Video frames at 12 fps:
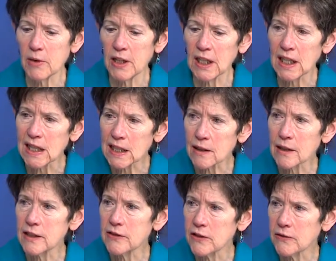a
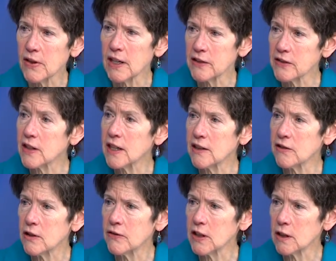clearly defined
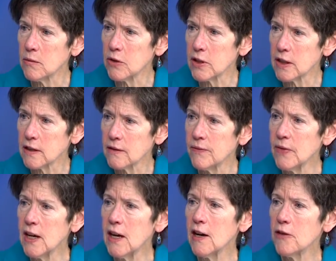scientific community
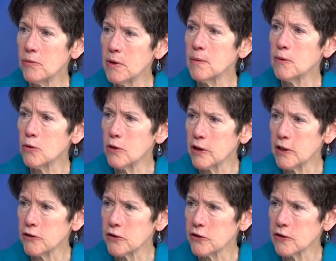of people who are
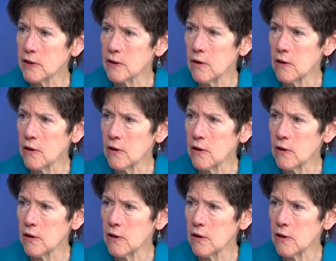interested in